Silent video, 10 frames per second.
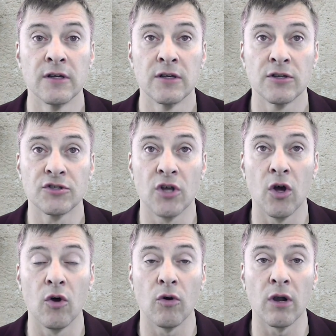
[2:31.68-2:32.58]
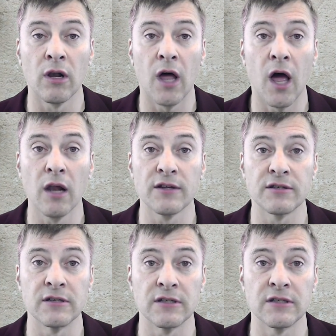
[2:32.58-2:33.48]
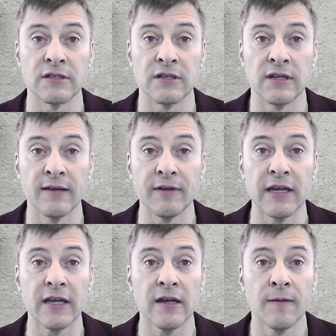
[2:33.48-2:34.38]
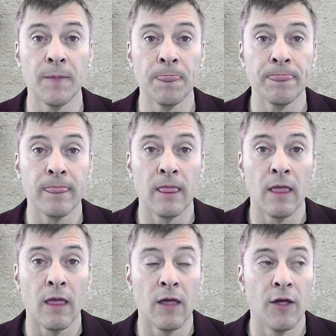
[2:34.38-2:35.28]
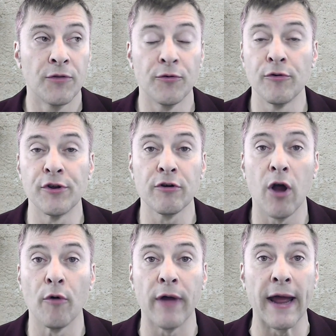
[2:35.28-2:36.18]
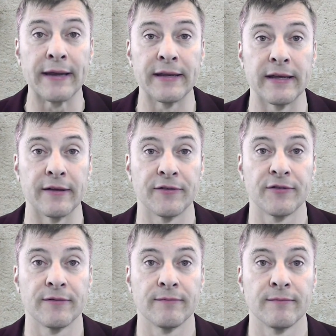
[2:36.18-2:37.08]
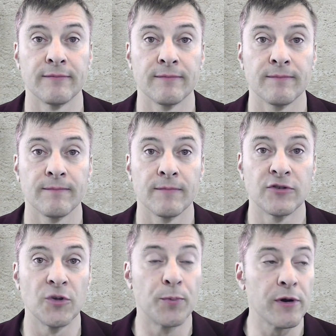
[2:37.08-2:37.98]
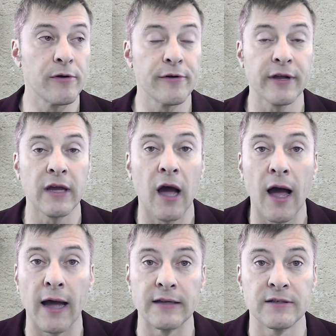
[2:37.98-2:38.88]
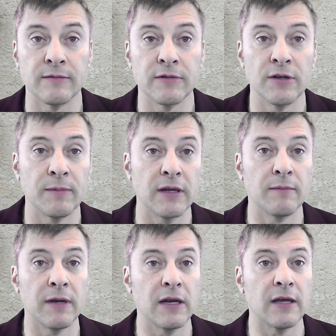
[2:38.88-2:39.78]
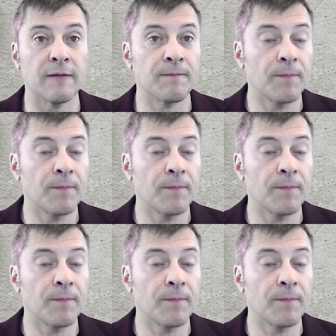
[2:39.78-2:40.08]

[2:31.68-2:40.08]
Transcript: So lawlessness is living through your own ideas, superior to God's. You meaning